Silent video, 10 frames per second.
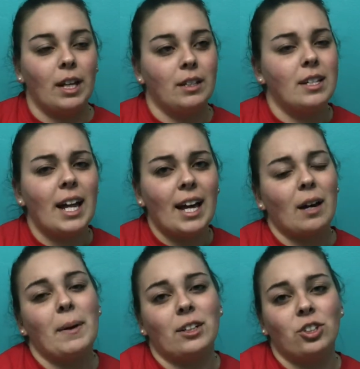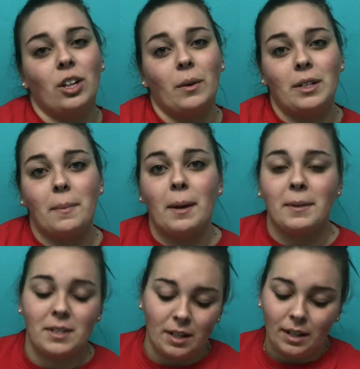And today I'm actually going to
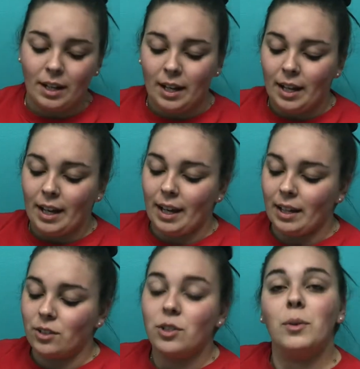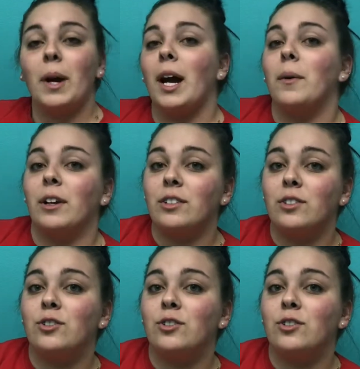babysit in 2 hours,